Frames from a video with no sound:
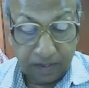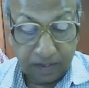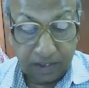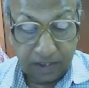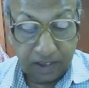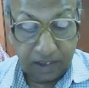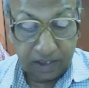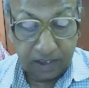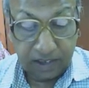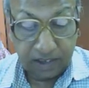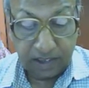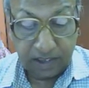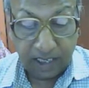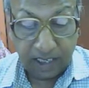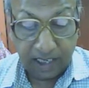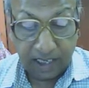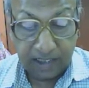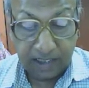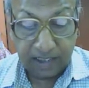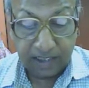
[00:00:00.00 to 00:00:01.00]
This
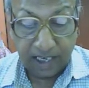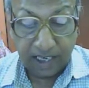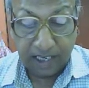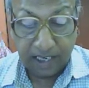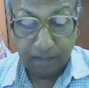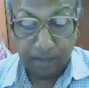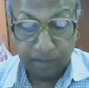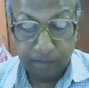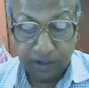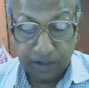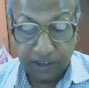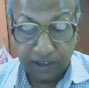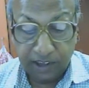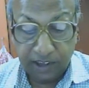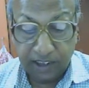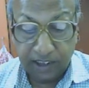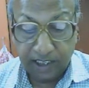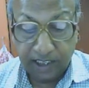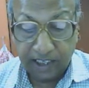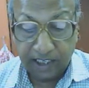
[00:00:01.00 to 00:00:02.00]
has helped
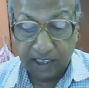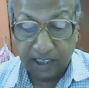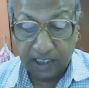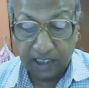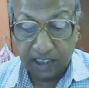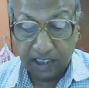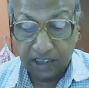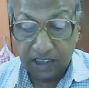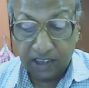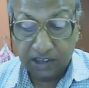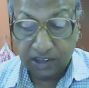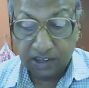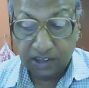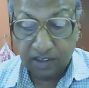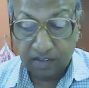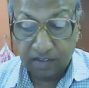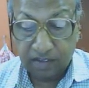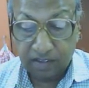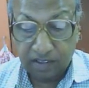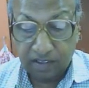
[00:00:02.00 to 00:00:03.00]
the
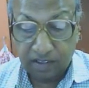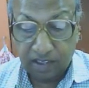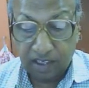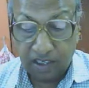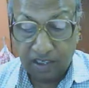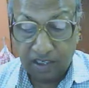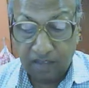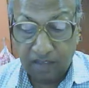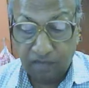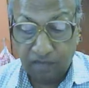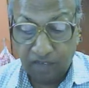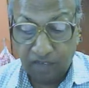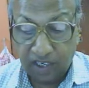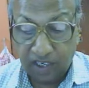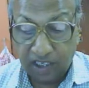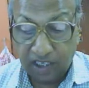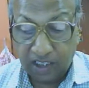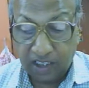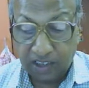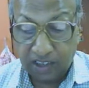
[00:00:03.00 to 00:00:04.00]
agricultural
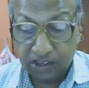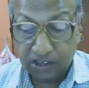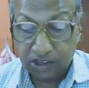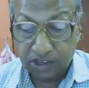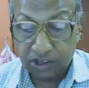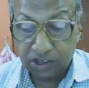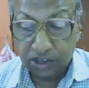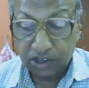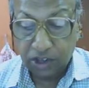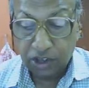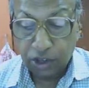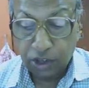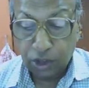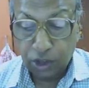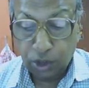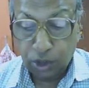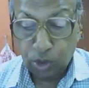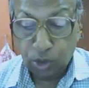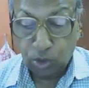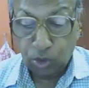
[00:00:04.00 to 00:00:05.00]
workers
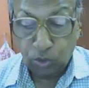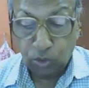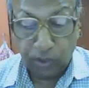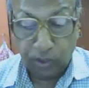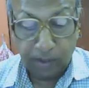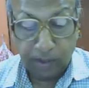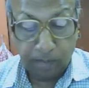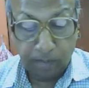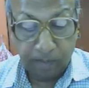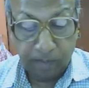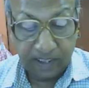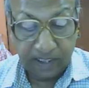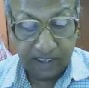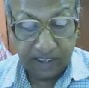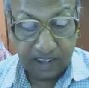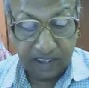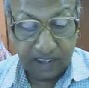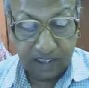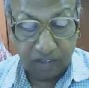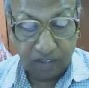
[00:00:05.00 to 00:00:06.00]
to a
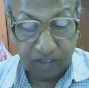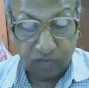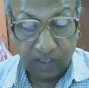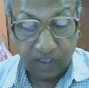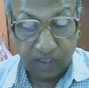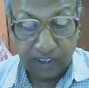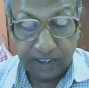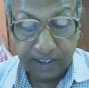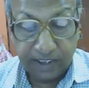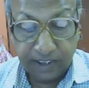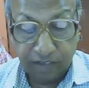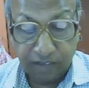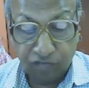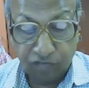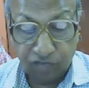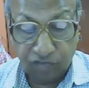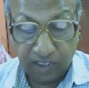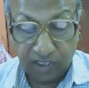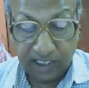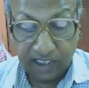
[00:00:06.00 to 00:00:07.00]
better quality of
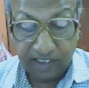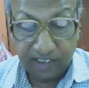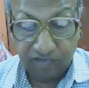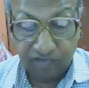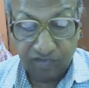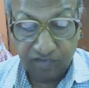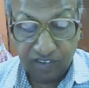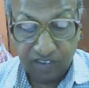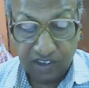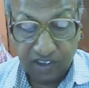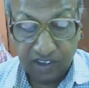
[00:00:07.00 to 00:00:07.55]
life.